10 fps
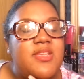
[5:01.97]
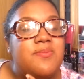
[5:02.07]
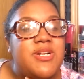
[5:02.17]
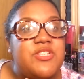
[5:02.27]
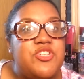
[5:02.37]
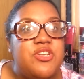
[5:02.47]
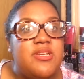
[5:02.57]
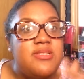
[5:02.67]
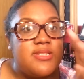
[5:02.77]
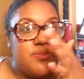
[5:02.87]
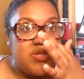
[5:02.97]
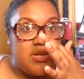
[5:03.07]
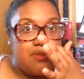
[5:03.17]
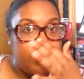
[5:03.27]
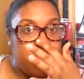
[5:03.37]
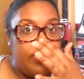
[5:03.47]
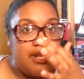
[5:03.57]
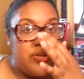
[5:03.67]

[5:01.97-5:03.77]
my chin, sometimes on my